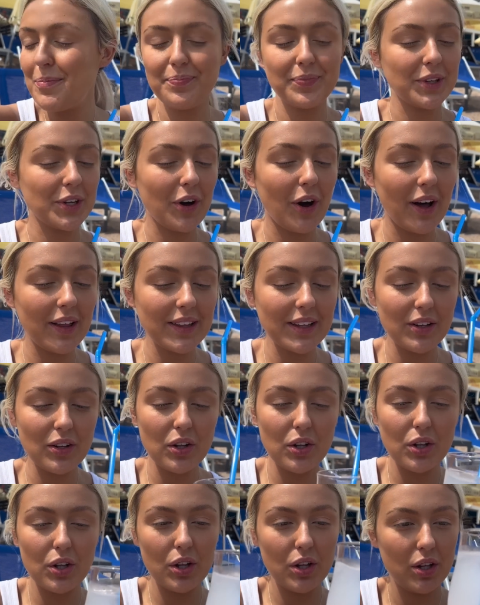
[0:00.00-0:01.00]
Got a
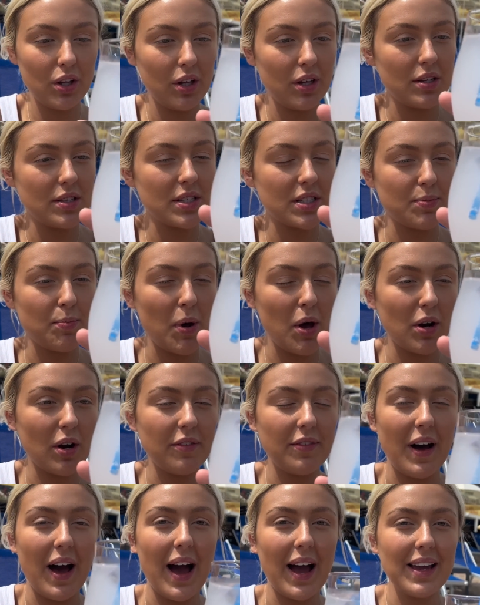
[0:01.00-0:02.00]
little
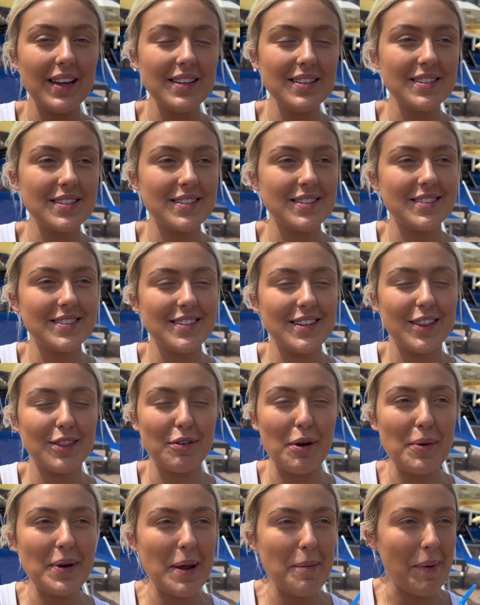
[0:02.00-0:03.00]
Smirnoff ice,
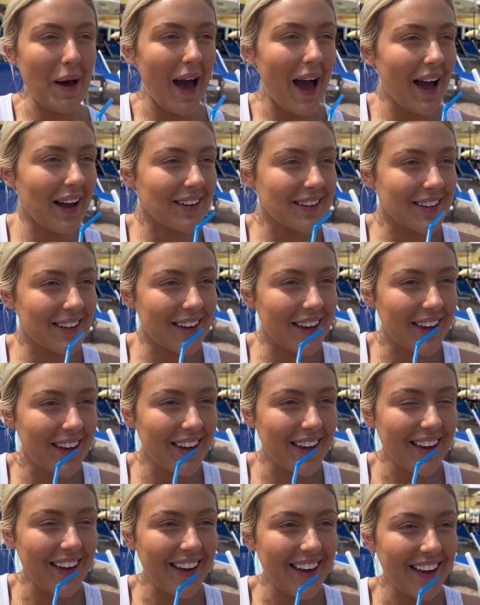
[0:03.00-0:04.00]
throwing it back.
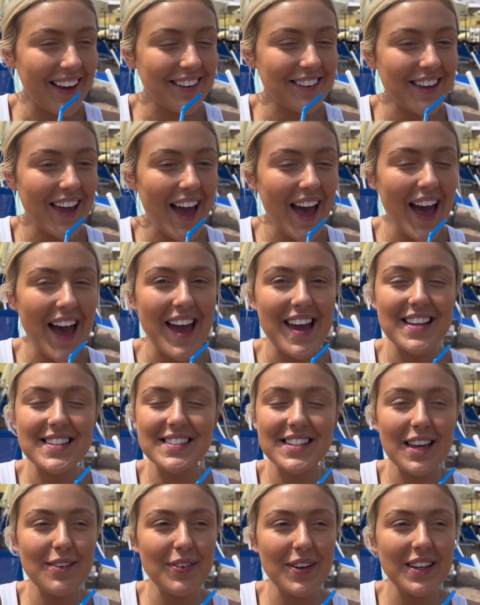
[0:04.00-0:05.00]
And yeah, it's
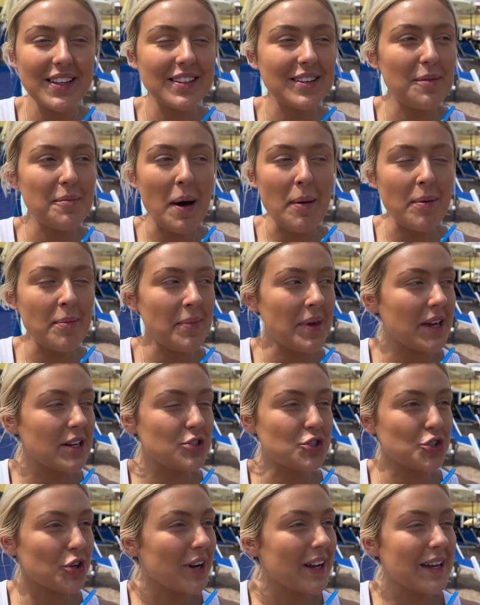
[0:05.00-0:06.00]
giving Mamma Mia a
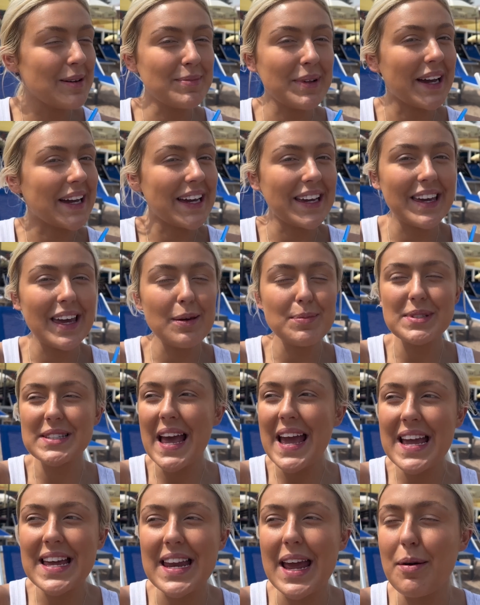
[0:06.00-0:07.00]
dream. Like, I keep
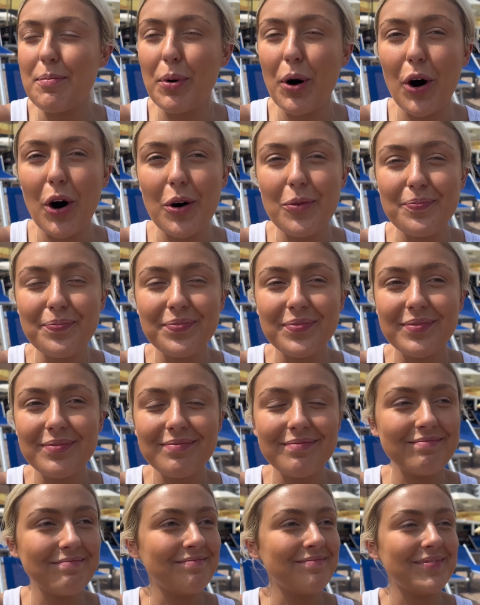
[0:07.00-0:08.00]
saying it, but
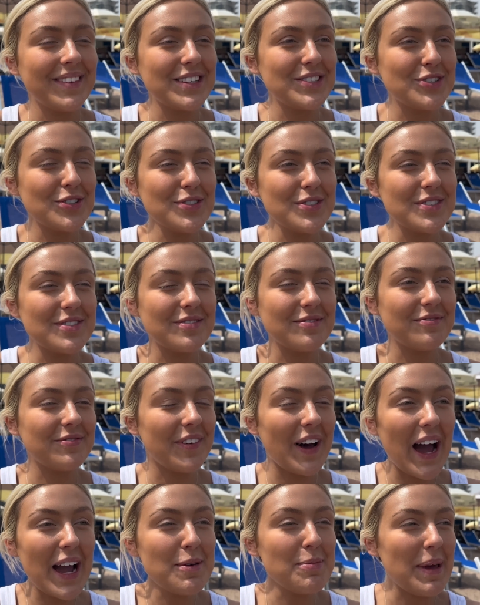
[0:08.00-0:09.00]
it's just
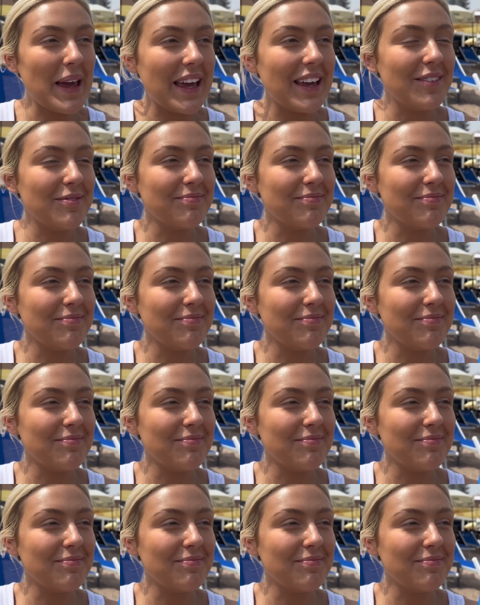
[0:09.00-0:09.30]
vibing.